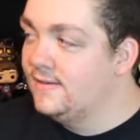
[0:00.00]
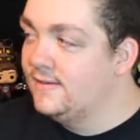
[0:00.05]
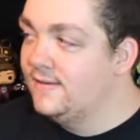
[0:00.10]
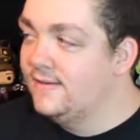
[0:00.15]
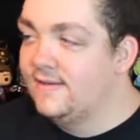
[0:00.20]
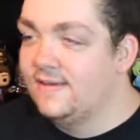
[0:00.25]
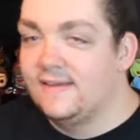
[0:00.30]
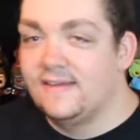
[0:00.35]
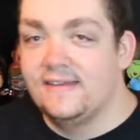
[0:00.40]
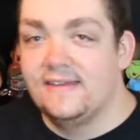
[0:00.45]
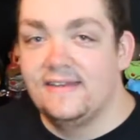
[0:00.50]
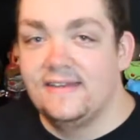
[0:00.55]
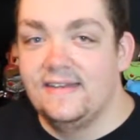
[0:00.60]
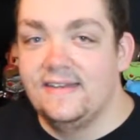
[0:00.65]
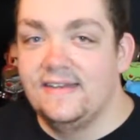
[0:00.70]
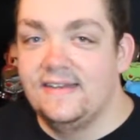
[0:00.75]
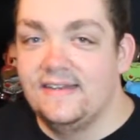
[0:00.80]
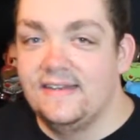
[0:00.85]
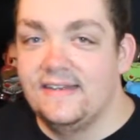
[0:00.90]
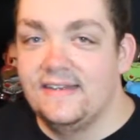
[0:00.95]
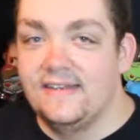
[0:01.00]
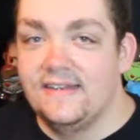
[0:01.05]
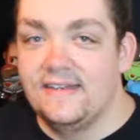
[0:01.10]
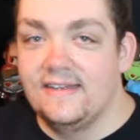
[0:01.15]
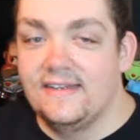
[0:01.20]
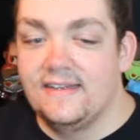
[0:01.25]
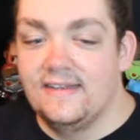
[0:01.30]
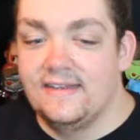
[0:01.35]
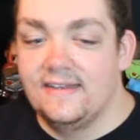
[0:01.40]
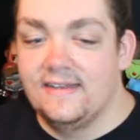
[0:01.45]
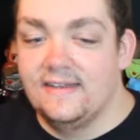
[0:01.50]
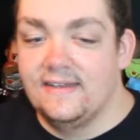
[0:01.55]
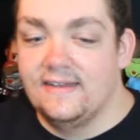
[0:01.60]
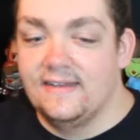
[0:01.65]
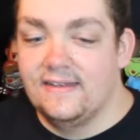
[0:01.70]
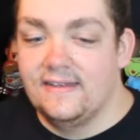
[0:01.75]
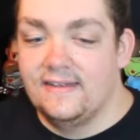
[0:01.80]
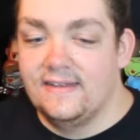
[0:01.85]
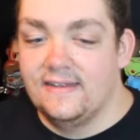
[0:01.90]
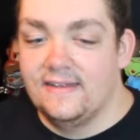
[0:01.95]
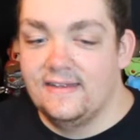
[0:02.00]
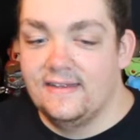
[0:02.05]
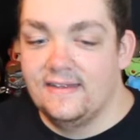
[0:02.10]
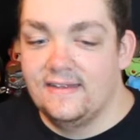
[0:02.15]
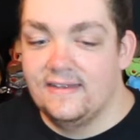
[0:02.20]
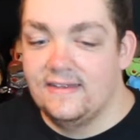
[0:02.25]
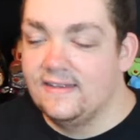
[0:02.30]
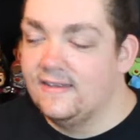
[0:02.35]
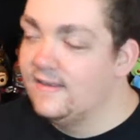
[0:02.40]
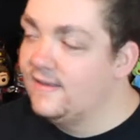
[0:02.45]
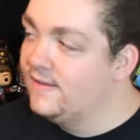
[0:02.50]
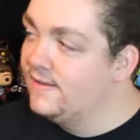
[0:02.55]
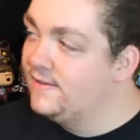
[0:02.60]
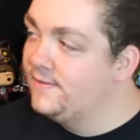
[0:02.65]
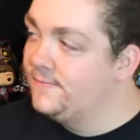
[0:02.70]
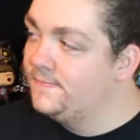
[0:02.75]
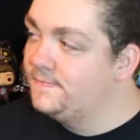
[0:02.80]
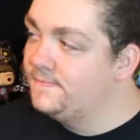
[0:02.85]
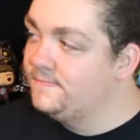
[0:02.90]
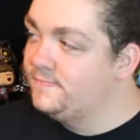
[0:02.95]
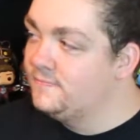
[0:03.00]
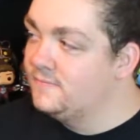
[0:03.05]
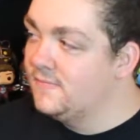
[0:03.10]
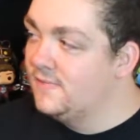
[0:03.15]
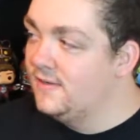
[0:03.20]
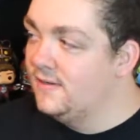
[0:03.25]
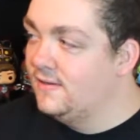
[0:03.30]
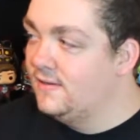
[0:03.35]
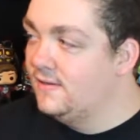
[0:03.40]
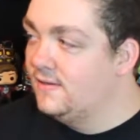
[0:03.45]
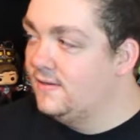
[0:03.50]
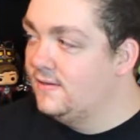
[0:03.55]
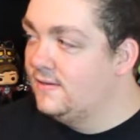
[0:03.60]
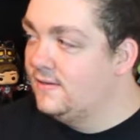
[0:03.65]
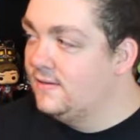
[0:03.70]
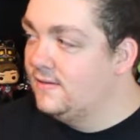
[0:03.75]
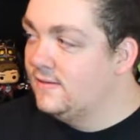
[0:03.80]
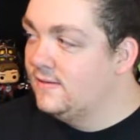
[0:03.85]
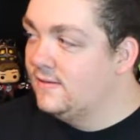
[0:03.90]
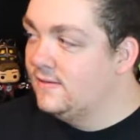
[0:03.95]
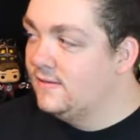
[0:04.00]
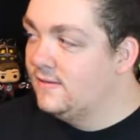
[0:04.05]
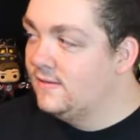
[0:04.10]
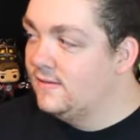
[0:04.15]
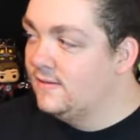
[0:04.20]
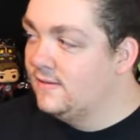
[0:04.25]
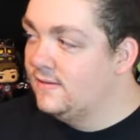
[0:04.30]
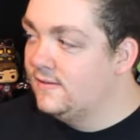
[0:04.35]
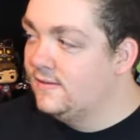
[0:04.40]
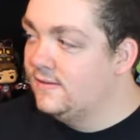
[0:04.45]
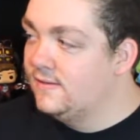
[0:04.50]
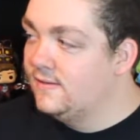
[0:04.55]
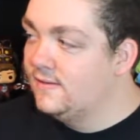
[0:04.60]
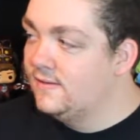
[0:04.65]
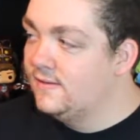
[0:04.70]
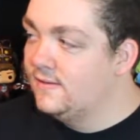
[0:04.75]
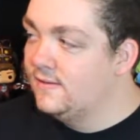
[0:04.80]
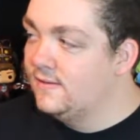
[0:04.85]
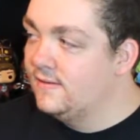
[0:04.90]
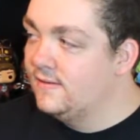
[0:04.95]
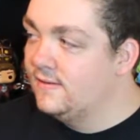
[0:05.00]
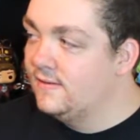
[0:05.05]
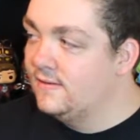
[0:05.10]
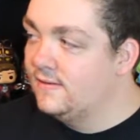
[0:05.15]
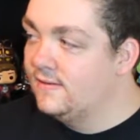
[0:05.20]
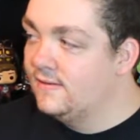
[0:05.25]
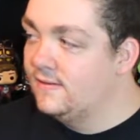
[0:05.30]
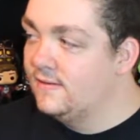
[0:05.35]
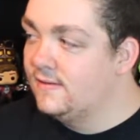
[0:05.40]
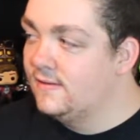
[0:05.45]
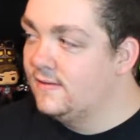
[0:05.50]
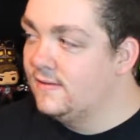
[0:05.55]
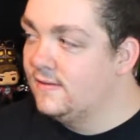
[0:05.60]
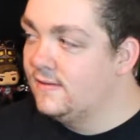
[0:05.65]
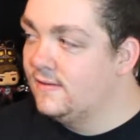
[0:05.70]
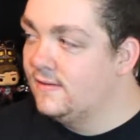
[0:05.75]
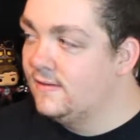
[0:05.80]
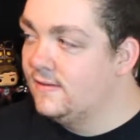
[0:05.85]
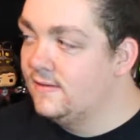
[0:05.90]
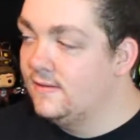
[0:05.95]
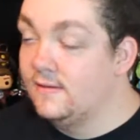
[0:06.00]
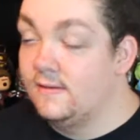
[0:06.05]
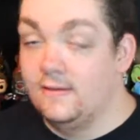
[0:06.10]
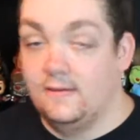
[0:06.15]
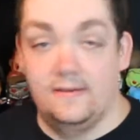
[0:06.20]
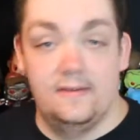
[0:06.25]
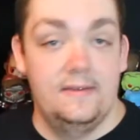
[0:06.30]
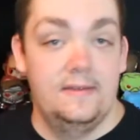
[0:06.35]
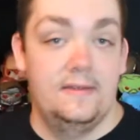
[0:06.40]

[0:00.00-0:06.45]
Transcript: [no speech]